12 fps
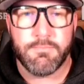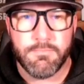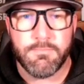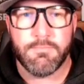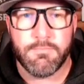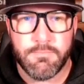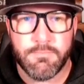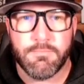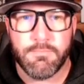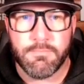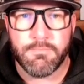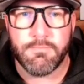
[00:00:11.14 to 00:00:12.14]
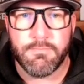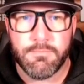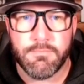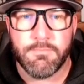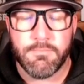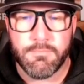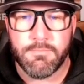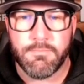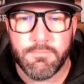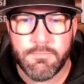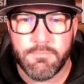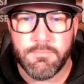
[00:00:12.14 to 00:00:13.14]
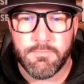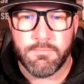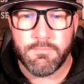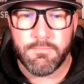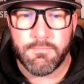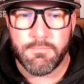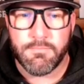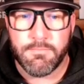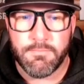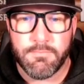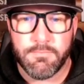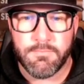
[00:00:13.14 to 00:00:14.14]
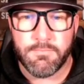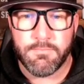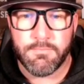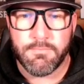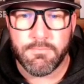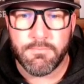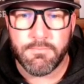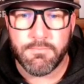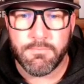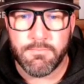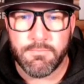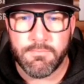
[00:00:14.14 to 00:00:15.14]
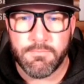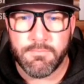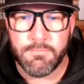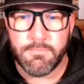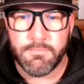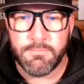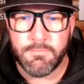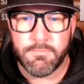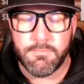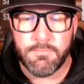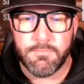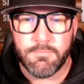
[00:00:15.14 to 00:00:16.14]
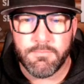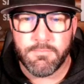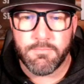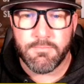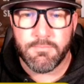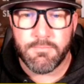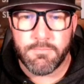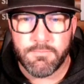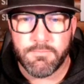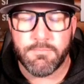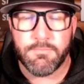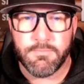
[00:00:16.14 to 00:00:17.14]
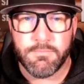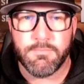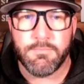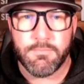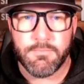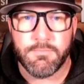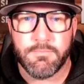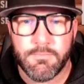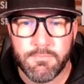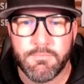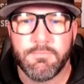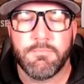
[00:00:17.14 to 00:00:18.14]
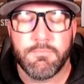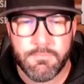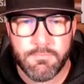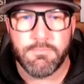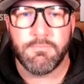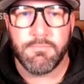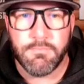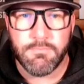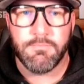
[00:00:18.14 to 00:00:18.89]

No words are spoken by the person on screen.